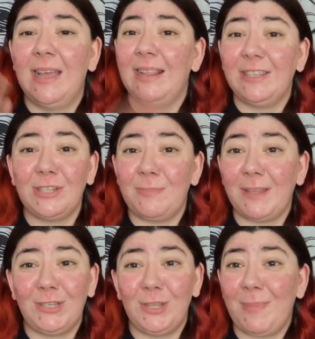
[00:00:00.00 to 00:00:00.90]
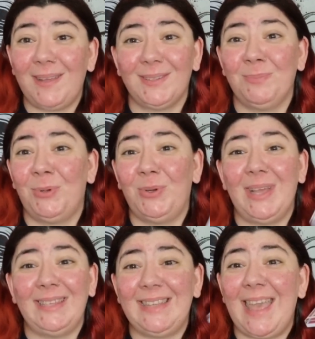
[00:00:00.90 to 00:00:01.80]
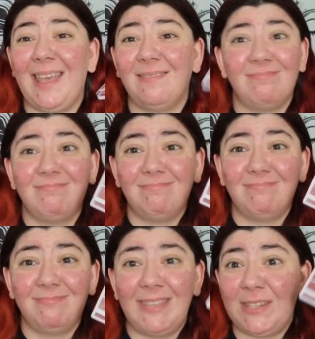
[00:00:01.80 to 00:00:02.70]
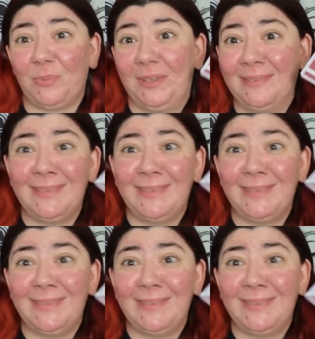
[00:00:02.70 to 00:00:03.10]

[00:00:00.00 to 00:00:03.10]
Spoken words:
let's just spend £2 more and get this one.